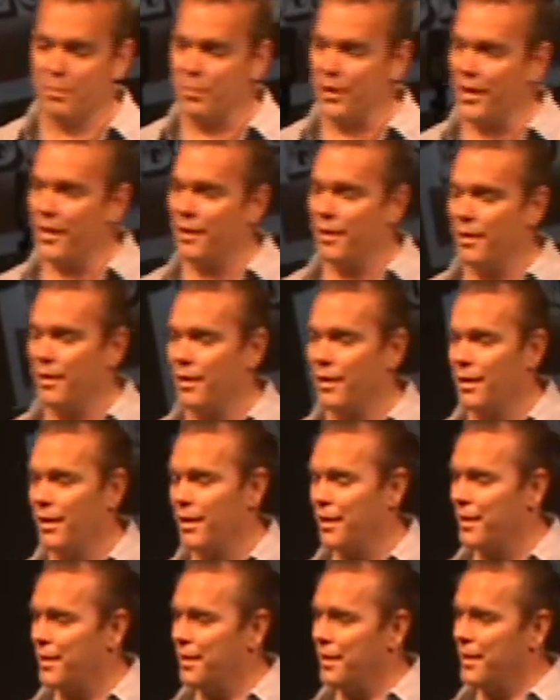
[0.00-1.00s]
But
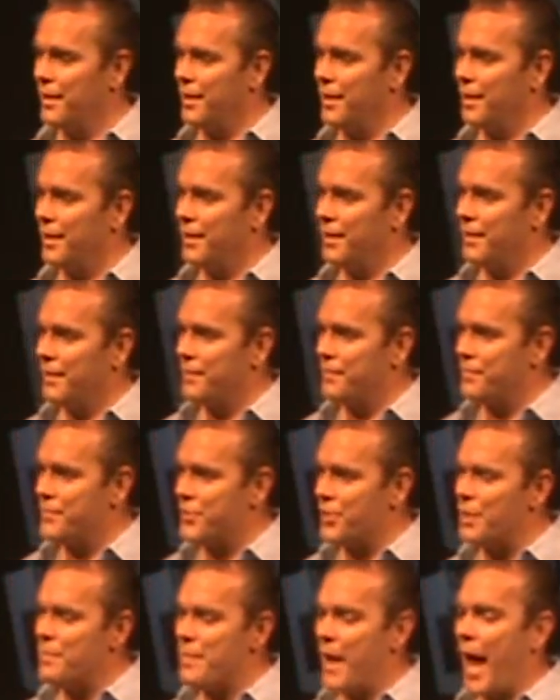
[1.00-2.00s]

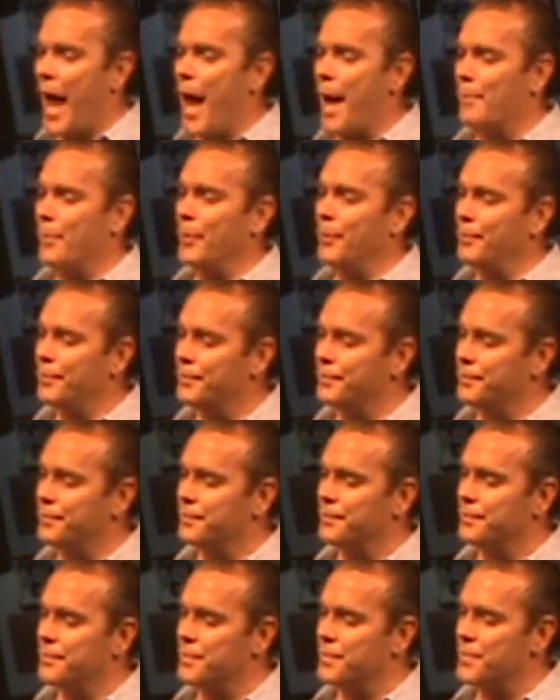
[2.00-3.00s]
something happened.
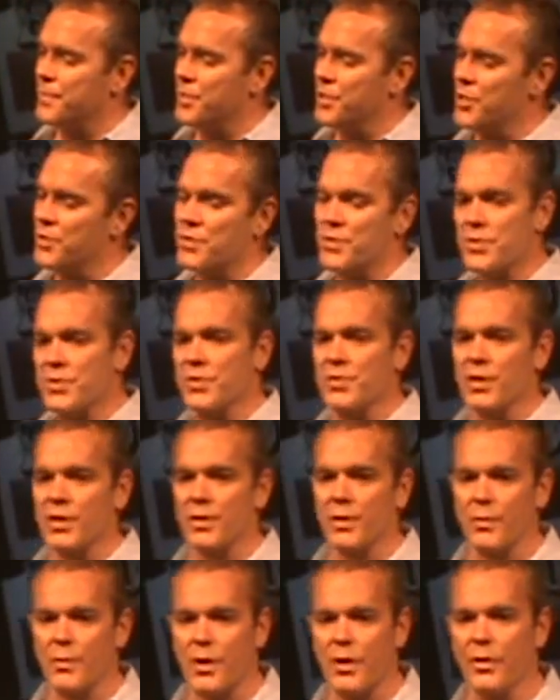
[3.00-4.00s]
Jesus was
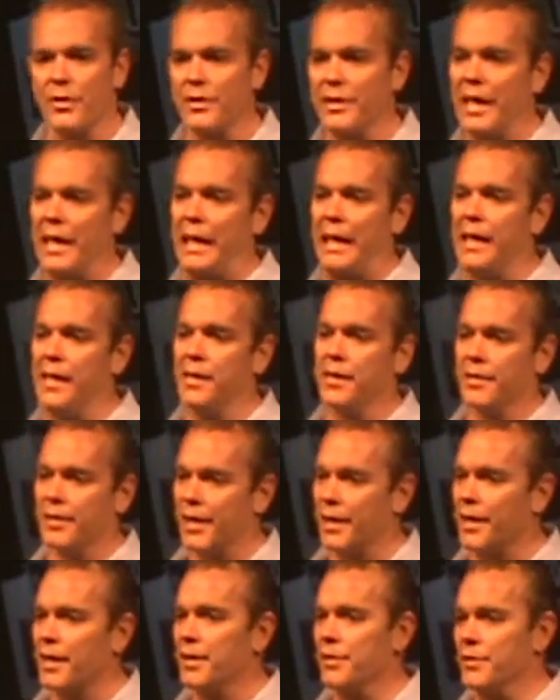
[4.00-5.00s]
on the road, and they
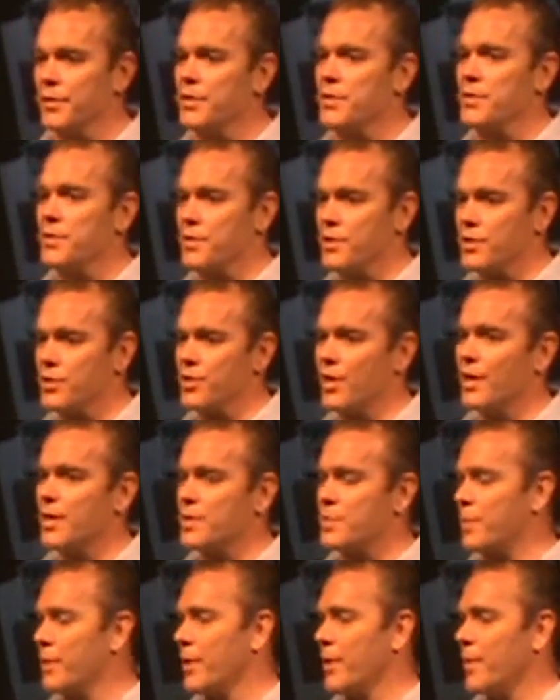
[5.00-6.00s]
get news that
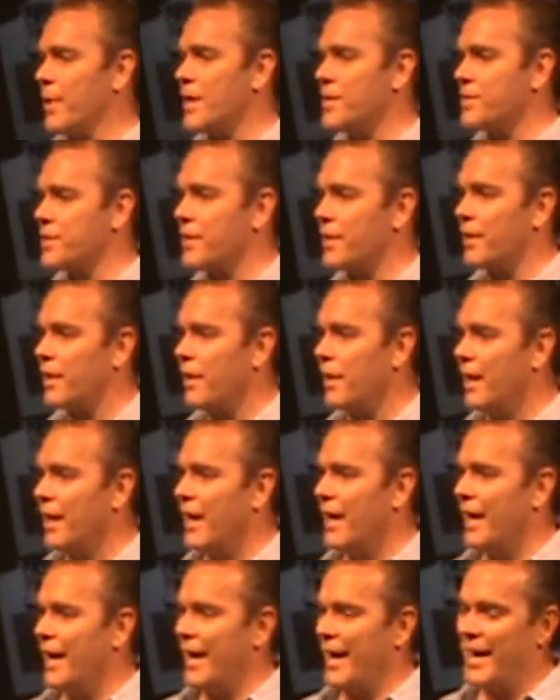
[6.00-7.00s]
John's been arrested.
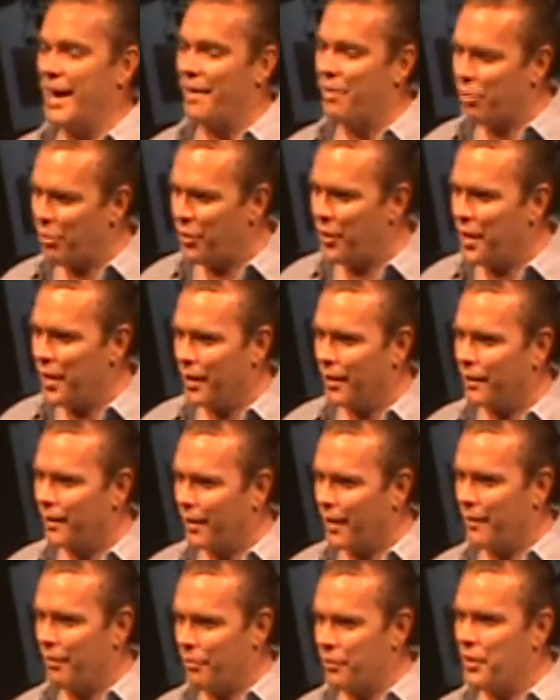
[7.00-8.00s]
And I think,
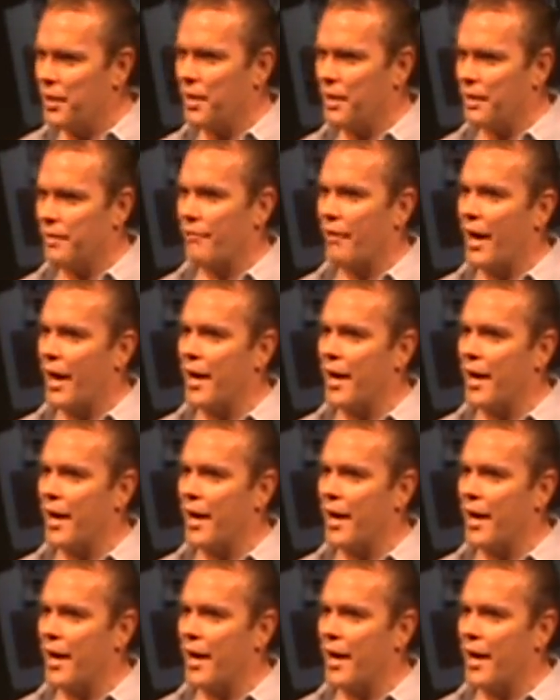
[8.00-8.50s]
if